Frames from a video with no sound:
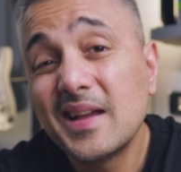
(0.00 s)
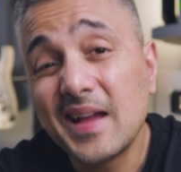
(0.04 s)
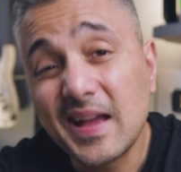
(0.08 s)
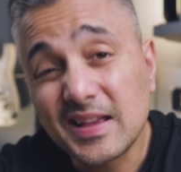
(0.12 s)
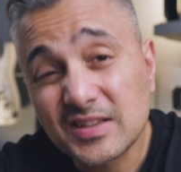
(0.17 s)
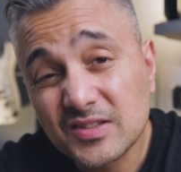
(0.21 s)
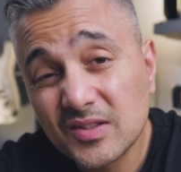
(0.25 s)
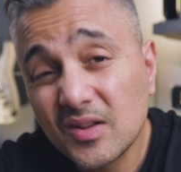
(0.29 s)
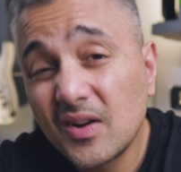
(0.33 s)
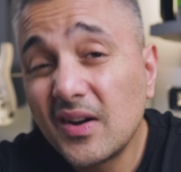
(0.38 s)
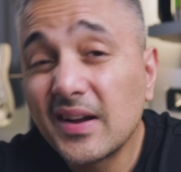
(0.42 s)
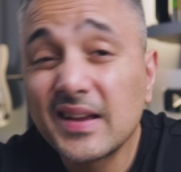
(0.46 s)

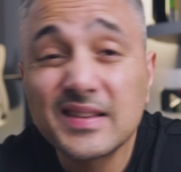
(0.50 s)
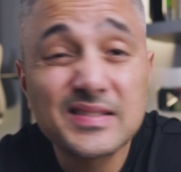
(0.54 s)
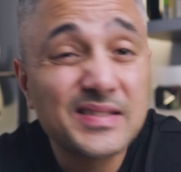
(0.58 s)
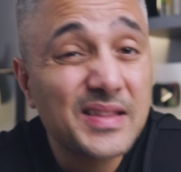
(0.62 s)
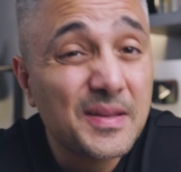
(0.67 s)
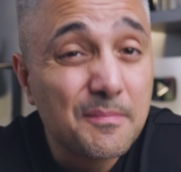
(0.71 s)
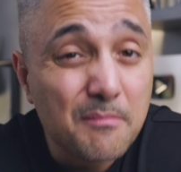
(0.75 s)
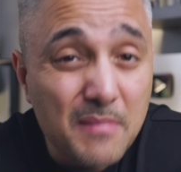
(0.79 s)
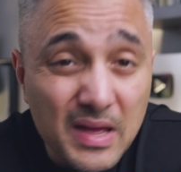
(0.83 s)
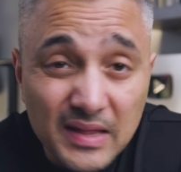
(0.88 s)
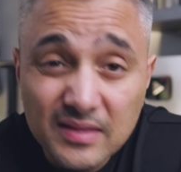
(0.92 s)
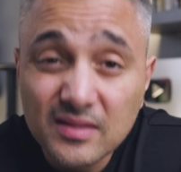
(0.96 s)
as long as
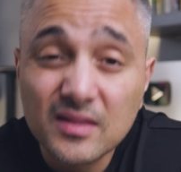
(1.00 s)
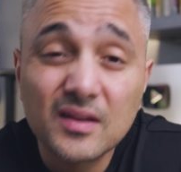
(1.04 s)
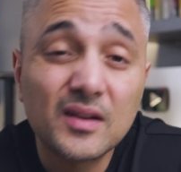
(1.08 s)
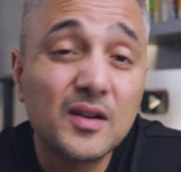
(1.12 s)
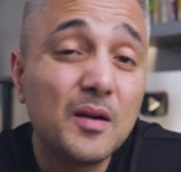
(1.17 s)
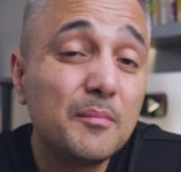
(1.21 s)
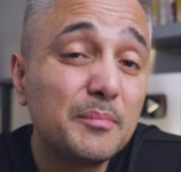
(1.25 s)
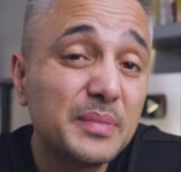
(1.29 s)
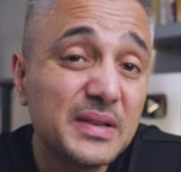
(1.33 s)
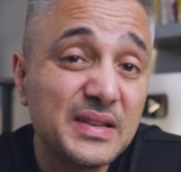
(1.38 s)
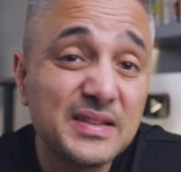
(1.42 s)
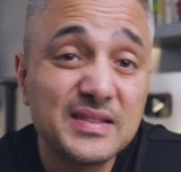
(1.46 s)
they met the
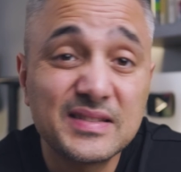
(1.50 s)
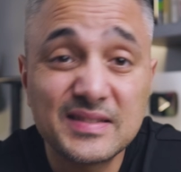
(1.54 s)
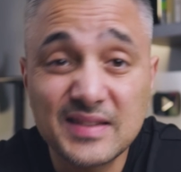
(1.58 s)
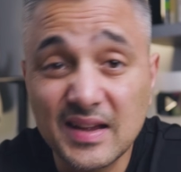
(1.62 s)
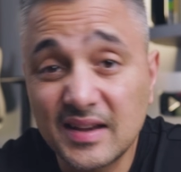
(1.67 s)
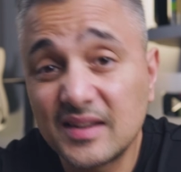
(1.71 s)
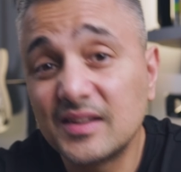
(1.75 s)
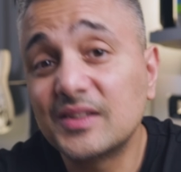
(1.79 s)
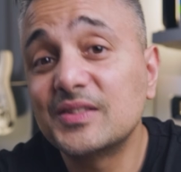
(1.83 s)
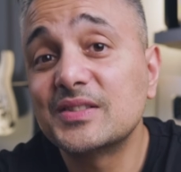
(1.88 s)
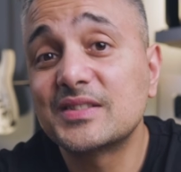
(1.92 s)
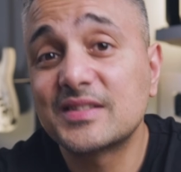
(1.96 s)
company's
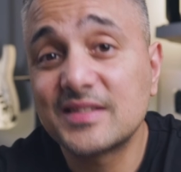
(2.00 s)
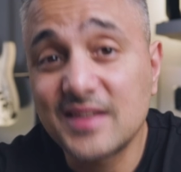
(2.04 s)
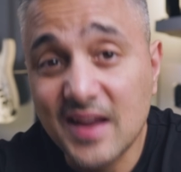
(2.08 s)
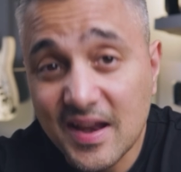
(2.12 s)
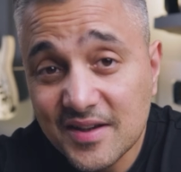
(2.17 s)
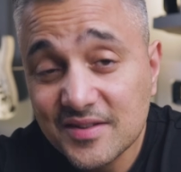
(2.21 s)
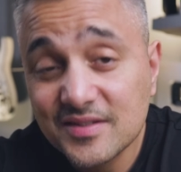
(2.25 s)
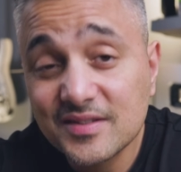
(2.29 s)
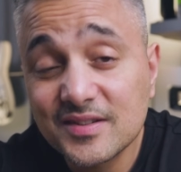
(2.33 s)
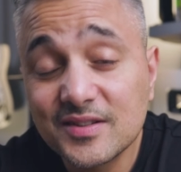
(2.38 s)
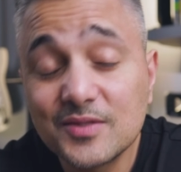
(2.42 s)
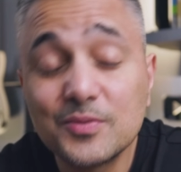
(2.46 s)
technical
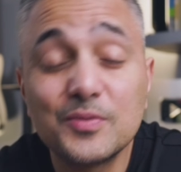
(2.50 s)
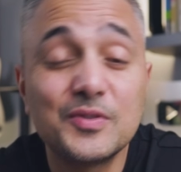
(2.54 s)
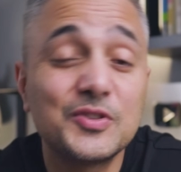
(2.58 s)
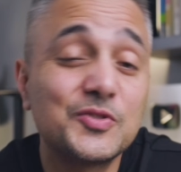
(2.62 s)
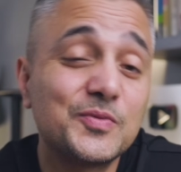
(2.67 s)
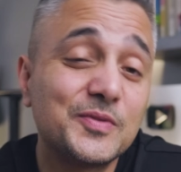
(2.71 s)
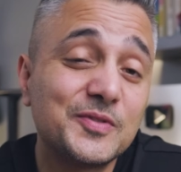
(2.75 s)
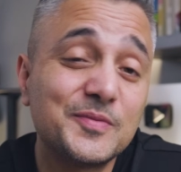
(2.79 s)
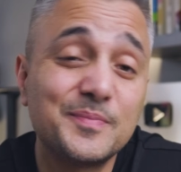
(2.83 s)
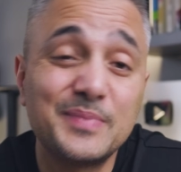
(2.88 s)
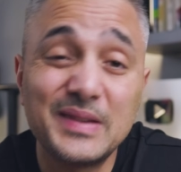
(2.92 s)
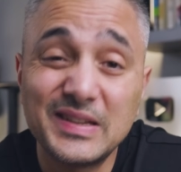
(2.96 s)
standard,
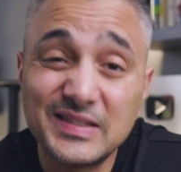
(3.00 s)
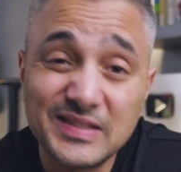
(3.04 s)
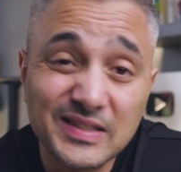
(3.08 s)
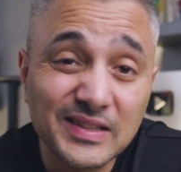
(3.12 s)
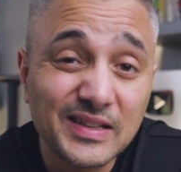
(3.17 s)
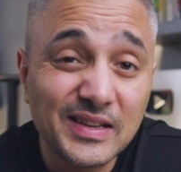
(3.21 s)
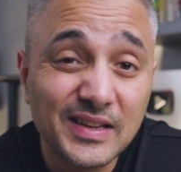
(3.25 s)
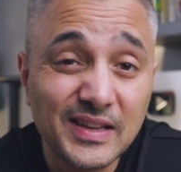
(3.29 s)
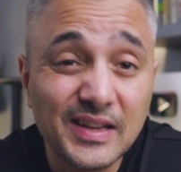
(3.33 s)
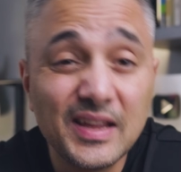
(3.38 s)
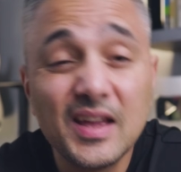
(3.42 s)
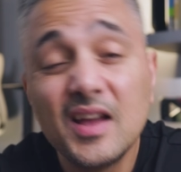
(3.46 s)
which was
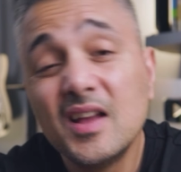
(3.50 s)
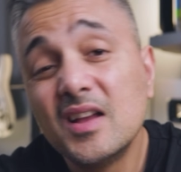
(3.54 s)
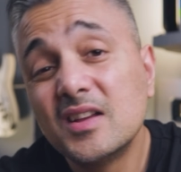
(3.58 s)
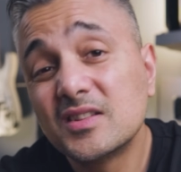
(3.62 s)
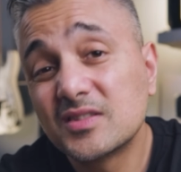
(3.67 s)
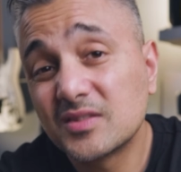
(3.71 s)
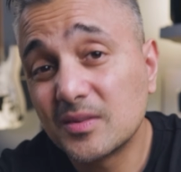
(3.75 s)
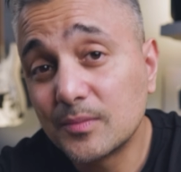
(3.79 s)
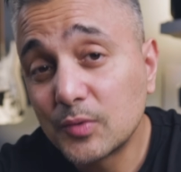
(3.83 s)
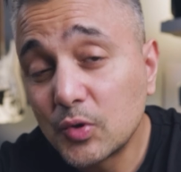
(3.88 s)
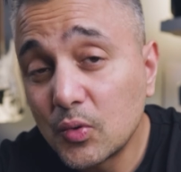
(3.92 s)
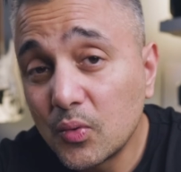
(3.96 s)
basically
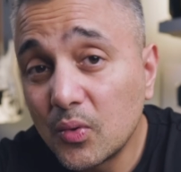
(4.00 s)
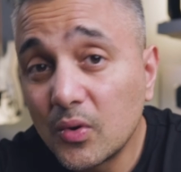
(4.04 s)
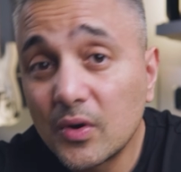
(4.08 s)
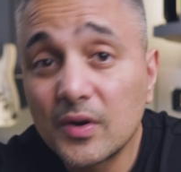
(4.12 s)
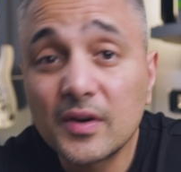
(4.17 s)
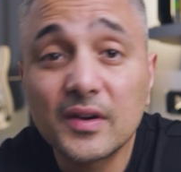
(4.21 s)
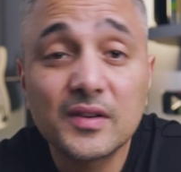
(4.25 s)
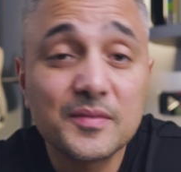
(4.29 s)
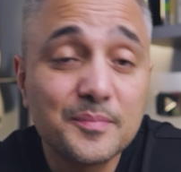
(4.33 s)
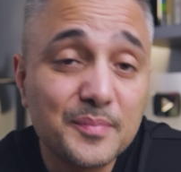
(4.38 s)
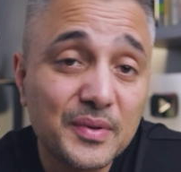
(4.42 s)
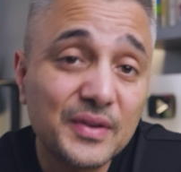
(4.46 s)
some
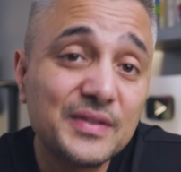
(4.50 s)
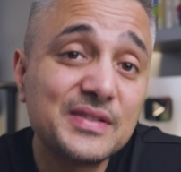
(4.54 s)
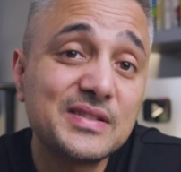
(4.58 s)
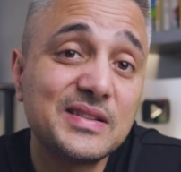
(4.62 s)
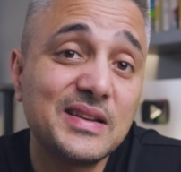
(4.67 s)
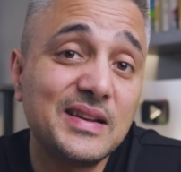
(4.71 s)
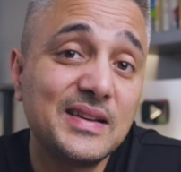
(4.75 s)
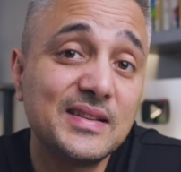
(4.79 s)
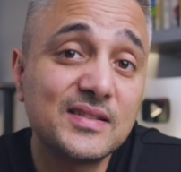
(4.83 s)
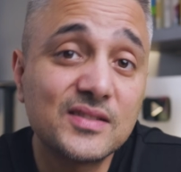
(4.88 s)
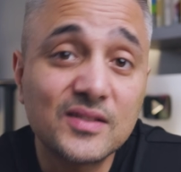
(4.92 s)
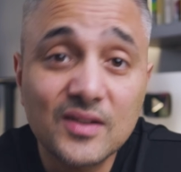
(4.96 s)
core computer
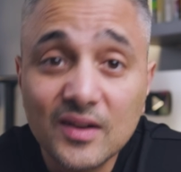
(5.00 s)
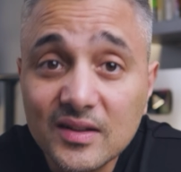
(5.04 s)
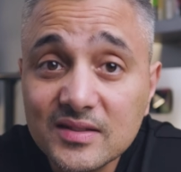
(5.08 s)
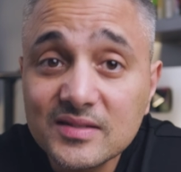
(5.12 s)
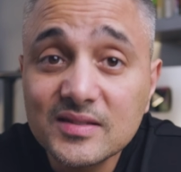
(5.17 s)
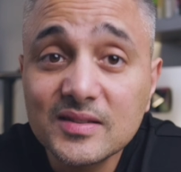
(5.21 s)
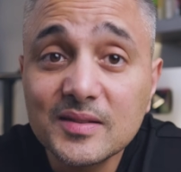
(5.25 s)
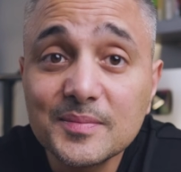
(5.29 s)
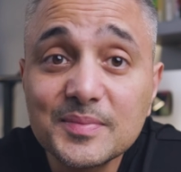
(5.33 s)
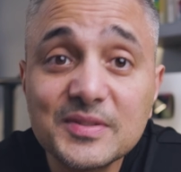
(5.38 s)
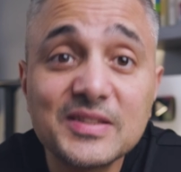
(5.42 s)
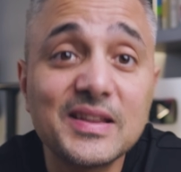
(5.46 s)
science
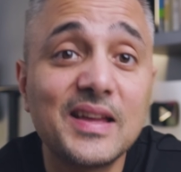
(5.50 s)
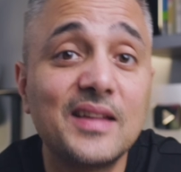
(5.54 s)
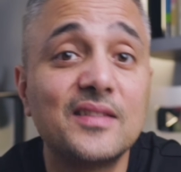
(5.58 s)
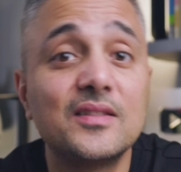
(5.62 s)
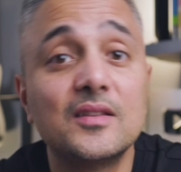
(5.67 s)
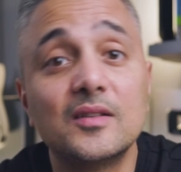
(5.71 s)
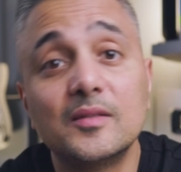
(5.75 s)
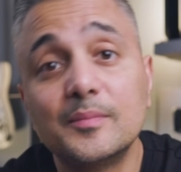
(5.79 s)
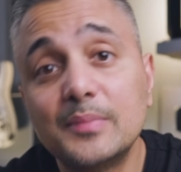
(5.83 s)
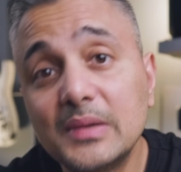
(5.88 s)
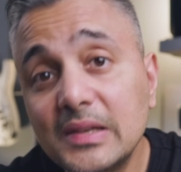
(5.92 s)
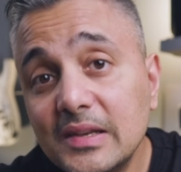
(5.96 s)
concepts
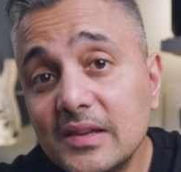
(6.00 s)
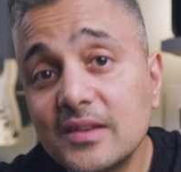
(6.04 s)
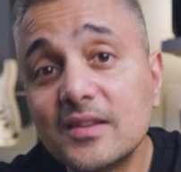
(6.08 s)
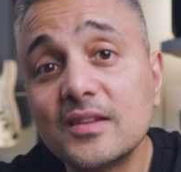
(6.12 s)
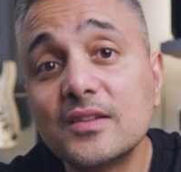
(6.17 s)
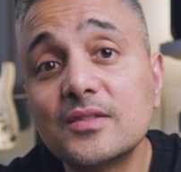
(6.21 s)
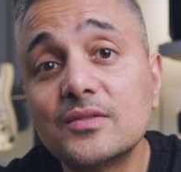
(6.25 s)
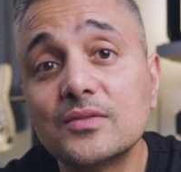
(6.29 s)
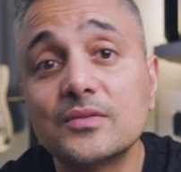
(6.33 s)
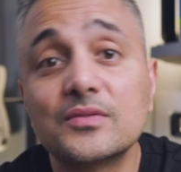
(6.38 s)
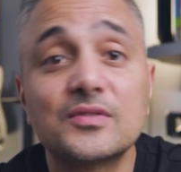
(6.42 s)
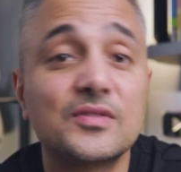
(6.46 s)
and the
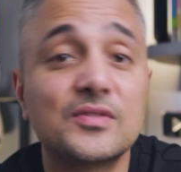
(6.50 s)
ability to